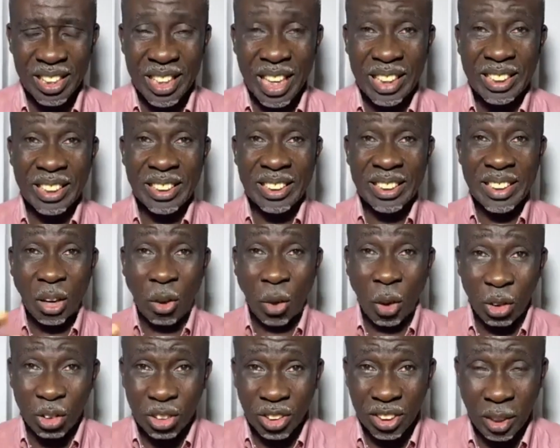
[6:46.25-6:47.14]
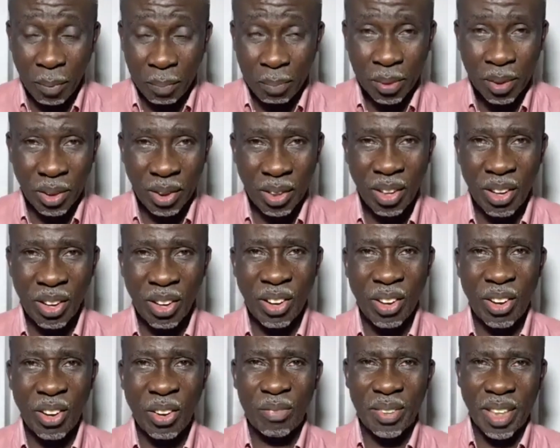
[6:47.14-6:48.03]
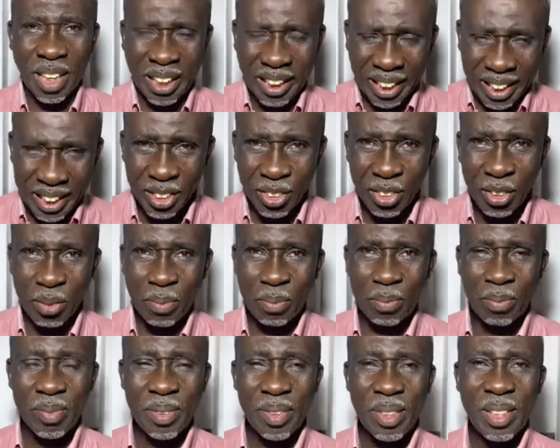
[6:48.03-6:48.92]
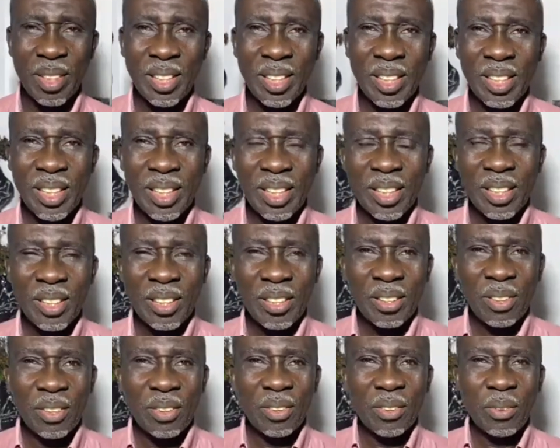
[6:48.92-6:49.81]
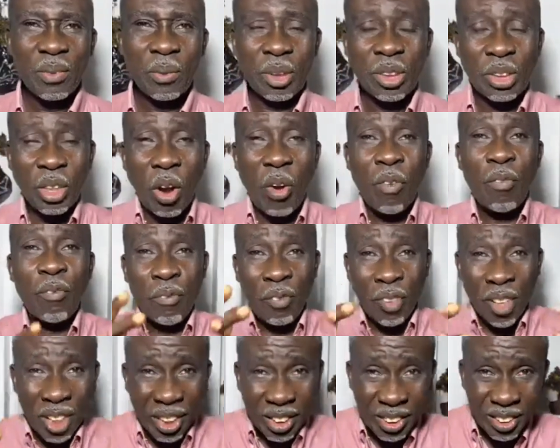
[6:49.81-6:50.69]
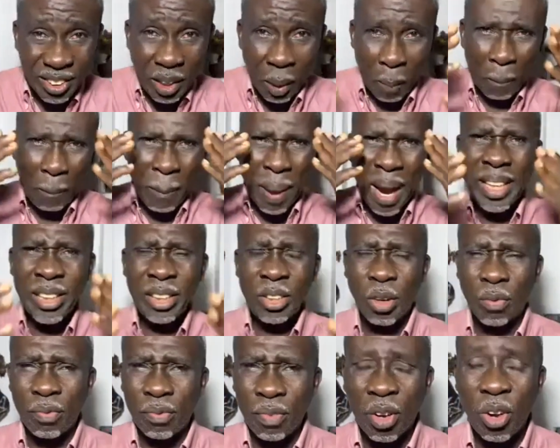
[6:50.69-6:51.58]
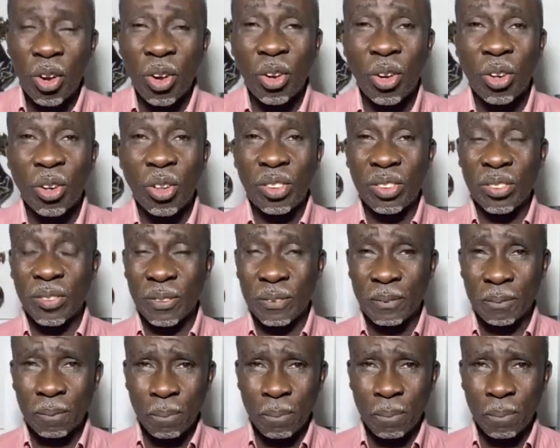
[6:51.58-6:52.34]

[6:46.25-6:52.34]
That is the concept of the kingdom, which unveils the mind of God